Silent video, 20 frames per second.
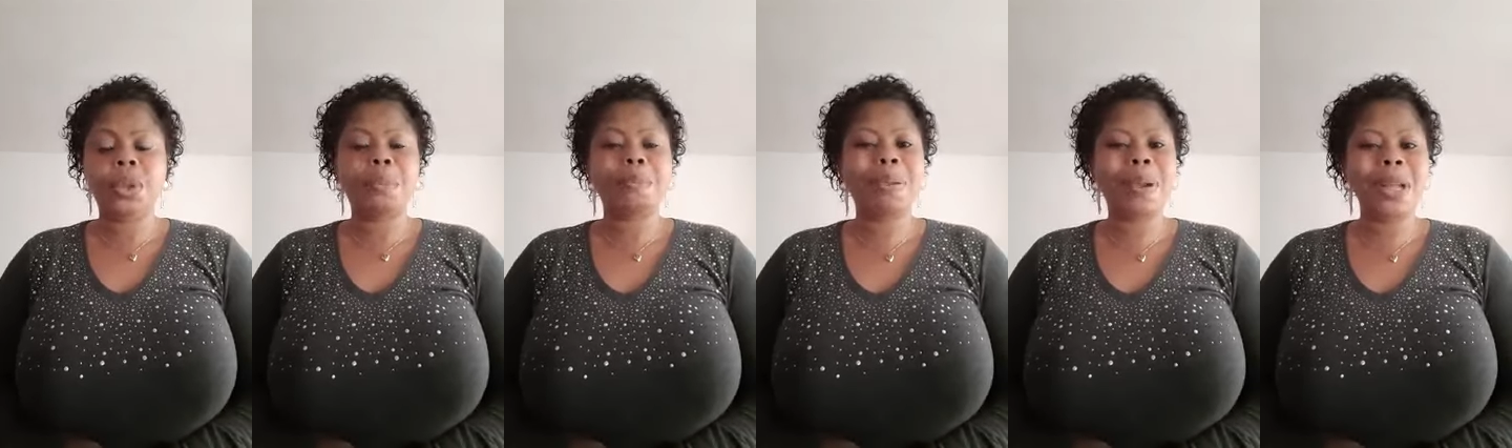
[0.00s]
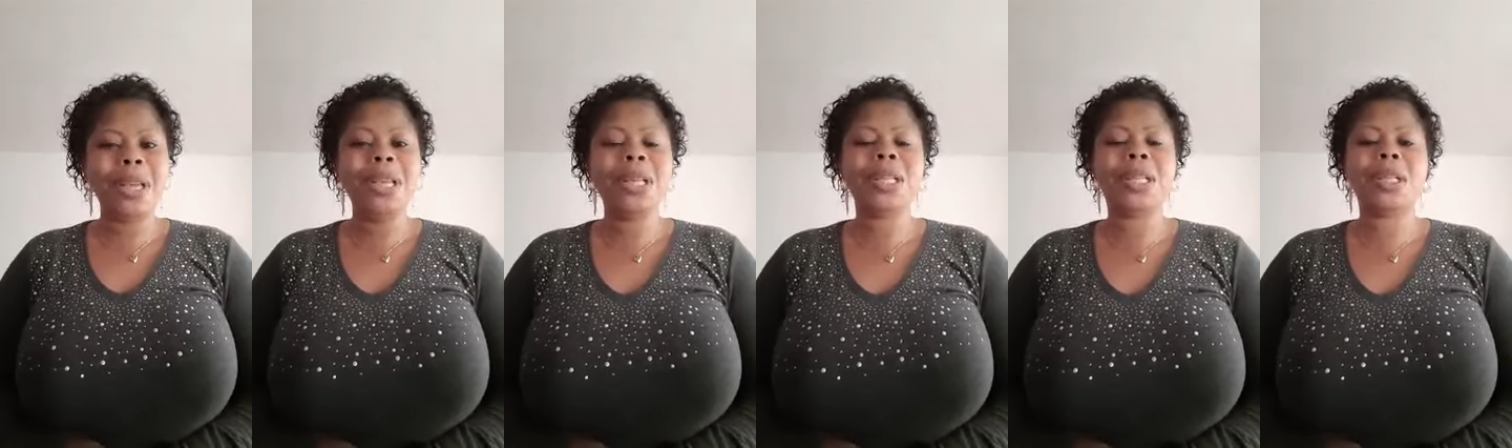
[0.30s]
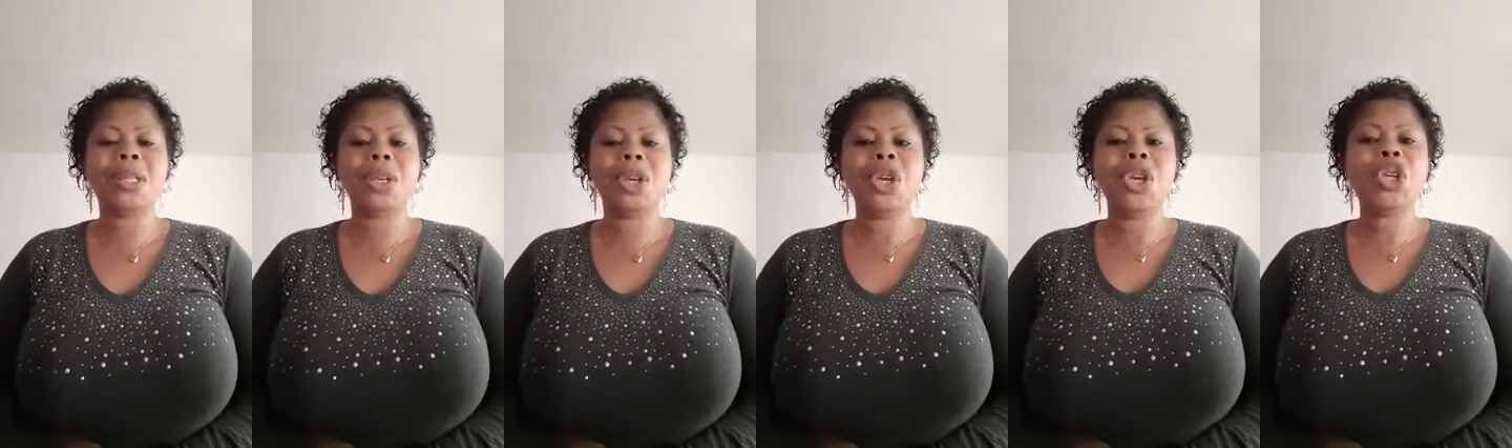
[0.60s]

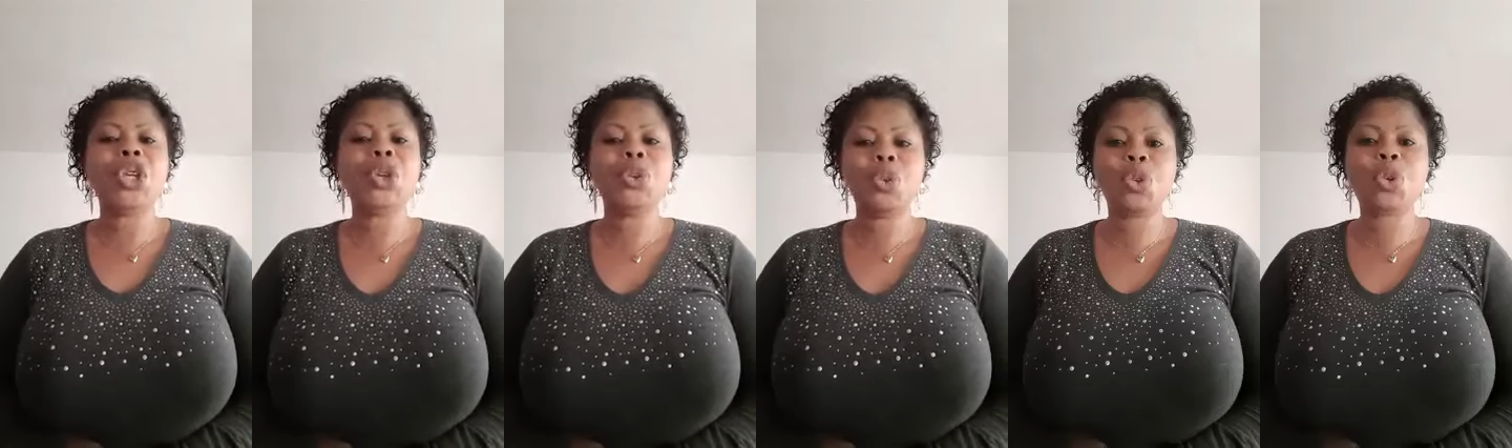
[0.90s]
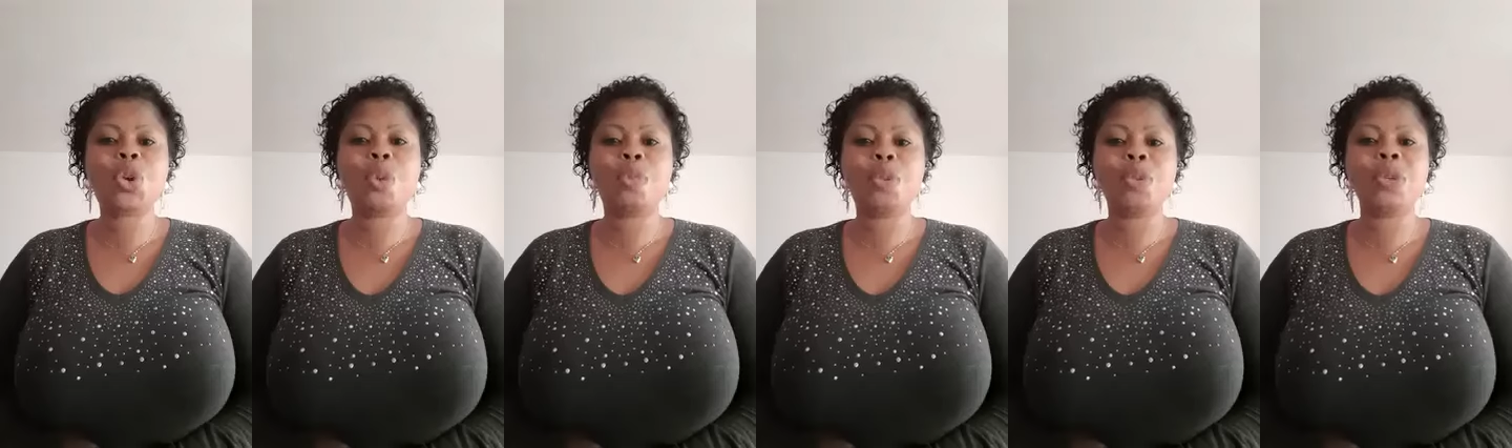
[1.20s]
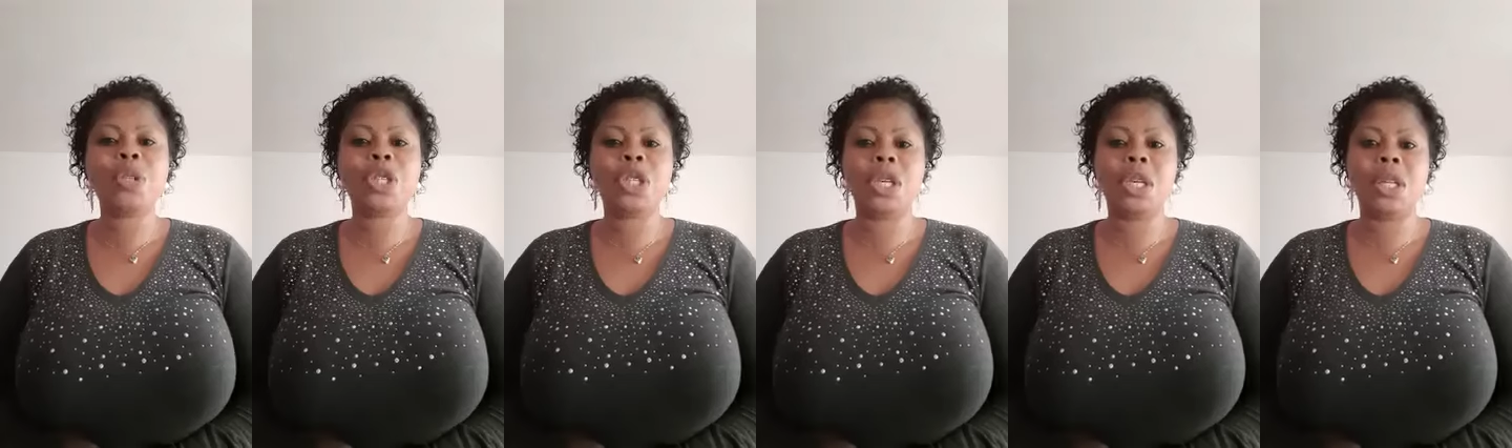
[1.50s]
Please use
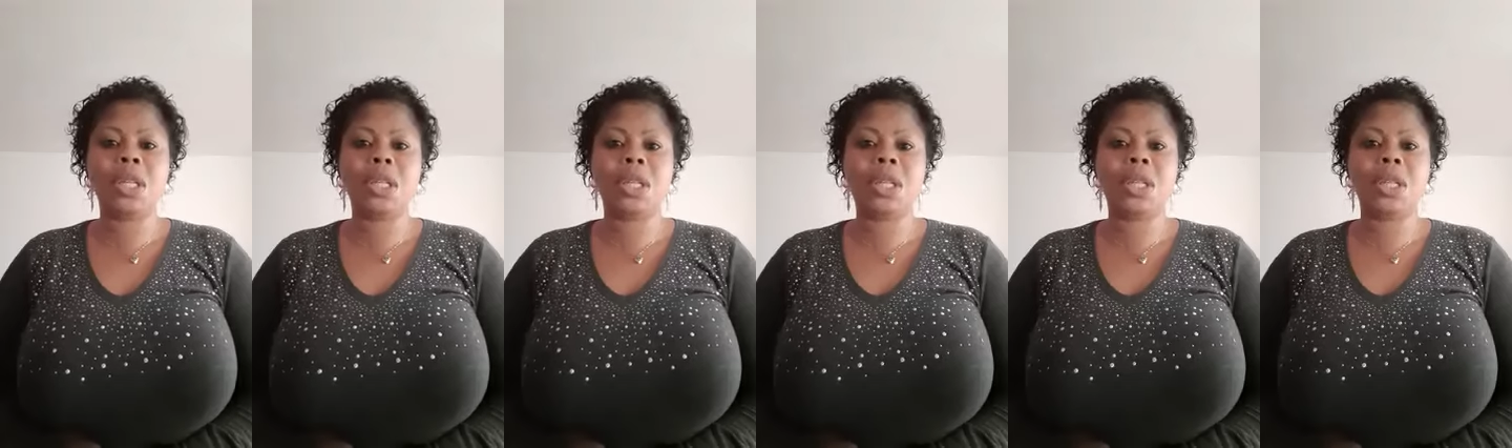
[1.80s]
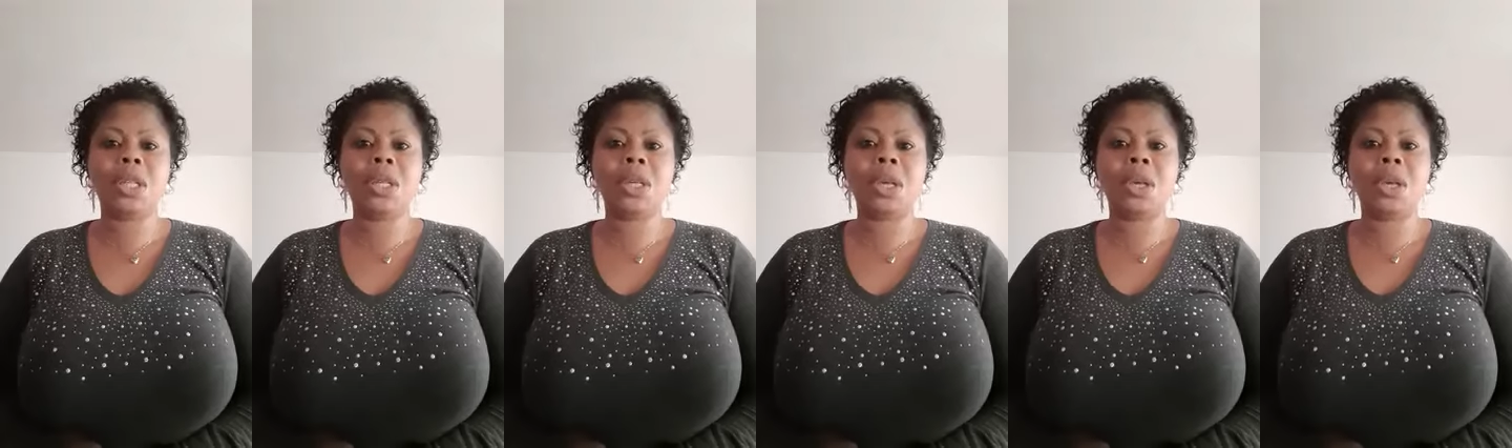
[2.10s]
common sense